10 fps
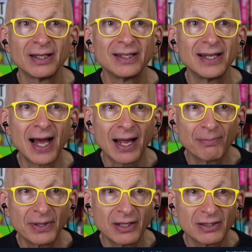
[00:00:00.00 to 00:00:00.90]
Not
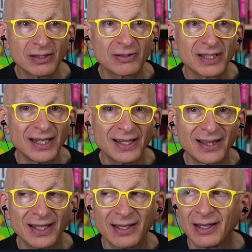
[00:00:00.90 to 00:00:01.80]
because there's
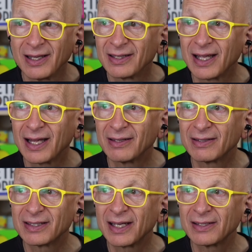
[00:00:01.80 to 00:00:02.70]
anything that
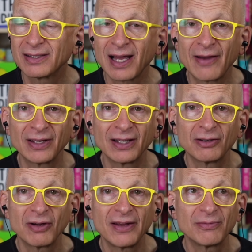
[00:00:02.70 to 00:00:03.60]
says having
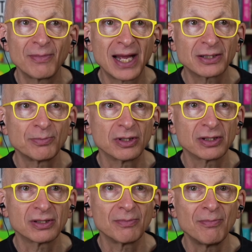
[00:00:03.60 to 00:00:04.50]
engraved
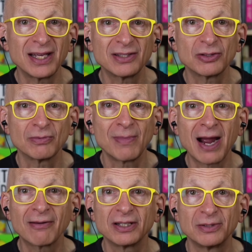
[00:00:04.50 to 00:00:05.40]
matchbooks makes your
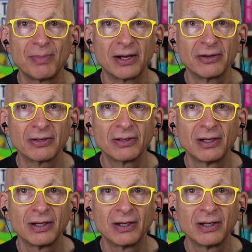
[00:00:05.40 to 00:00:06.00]
marriage better.